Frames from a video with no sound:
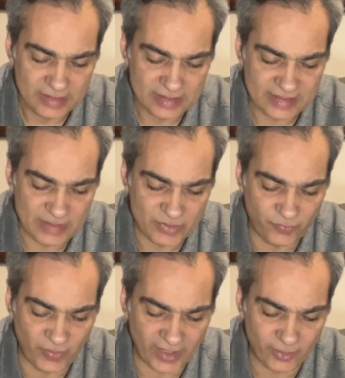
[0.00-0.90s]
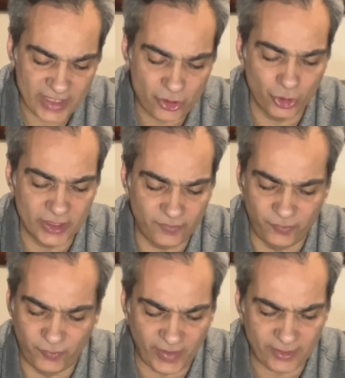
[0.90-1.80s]
seems very good,
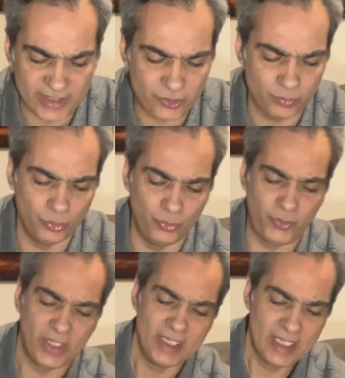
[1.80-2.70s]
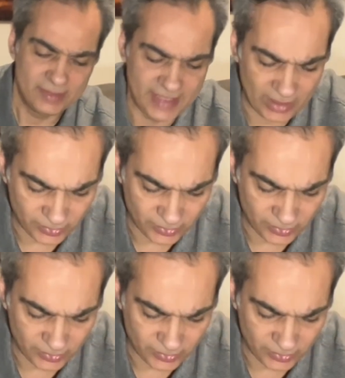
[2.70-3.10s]
very smooth. Now